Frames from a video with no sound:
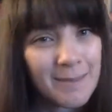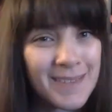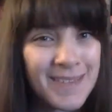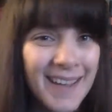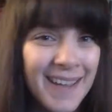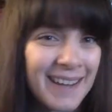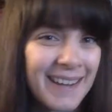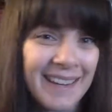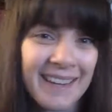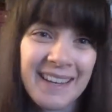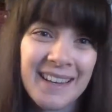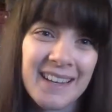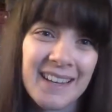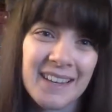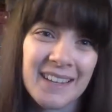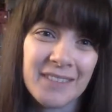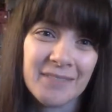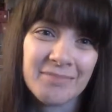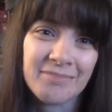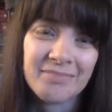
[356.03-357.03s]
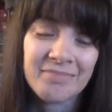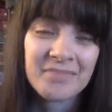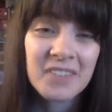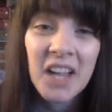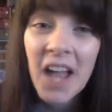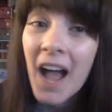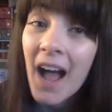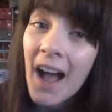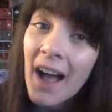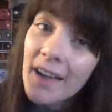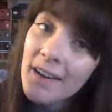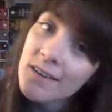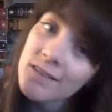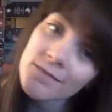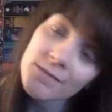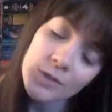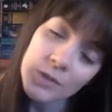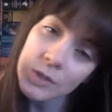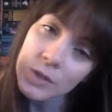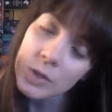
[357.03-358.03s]
set in a
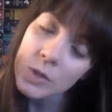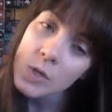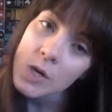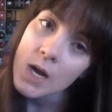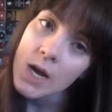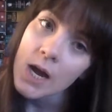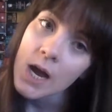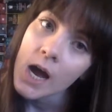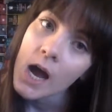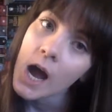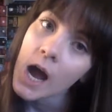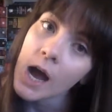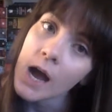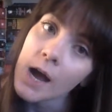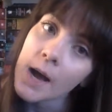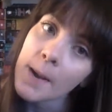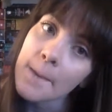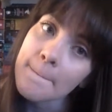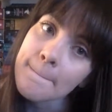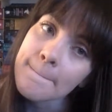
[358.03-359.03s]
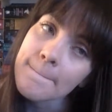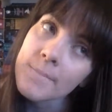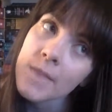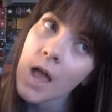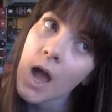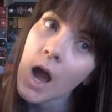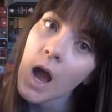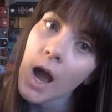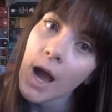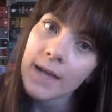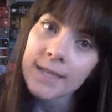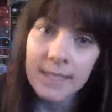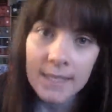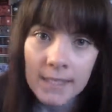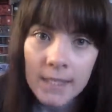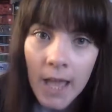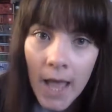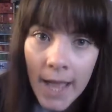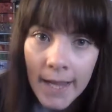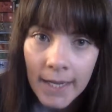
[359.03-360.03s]
carnival. I
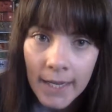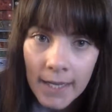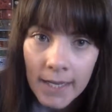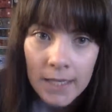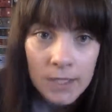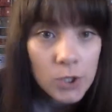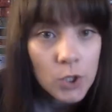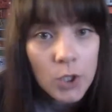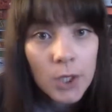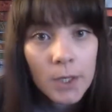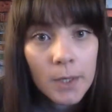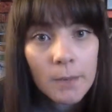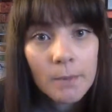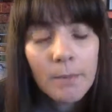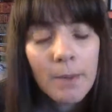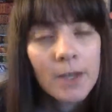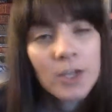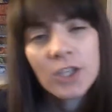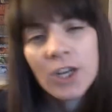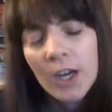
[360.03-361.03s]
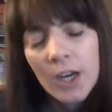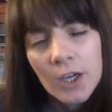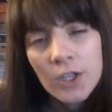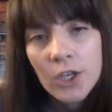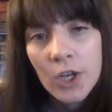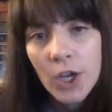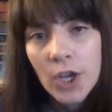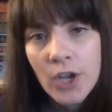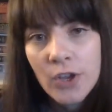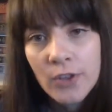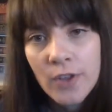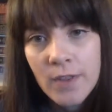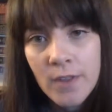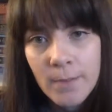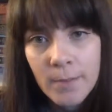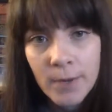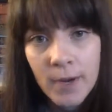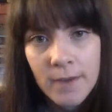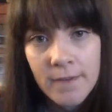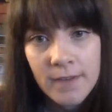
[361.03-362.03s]
did like it. It took a much darker turn than the
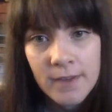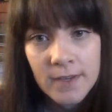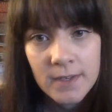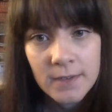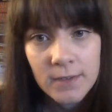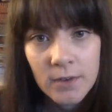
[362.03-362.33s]
previous